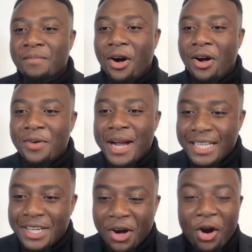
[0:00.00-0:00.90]

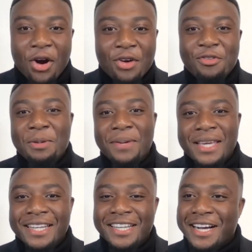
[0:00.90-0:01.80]
already a
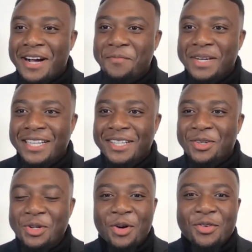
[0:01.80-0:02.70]
RVP in the company,
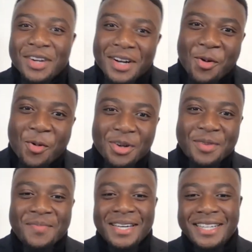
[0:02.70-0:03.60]
doing over
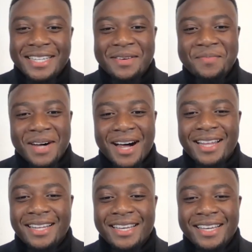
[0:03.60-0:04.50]
$250,000 a
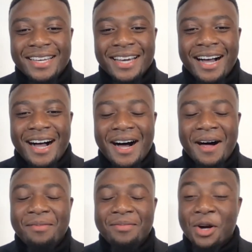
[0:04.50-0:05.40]
month,
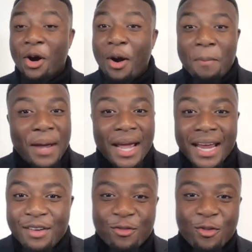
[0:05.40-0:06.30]
car
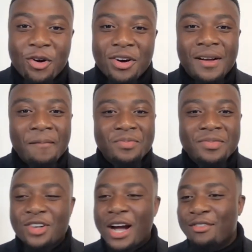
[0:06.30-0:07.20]
paid for,
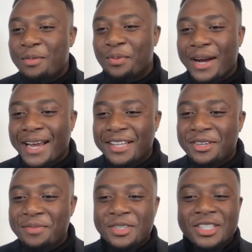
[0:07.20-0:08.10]
drive a brand
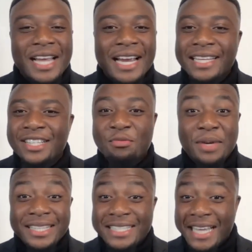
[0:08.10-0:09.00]
new
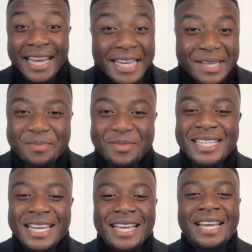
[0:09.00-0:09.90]
Mercedes-Benz
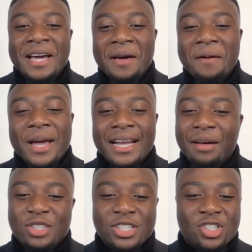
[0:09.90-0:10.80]
AMG. Man,
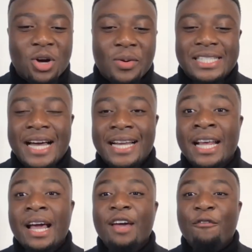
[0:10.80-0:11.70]
I'm just so excited.
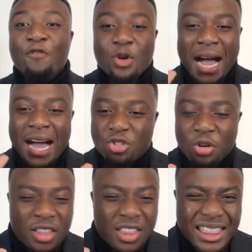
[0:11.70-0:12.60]
If you guys
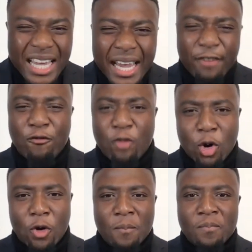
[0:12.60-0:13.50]
are
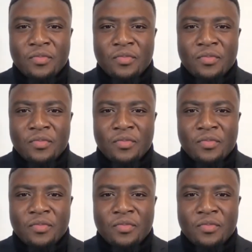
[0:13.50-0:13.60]
thankful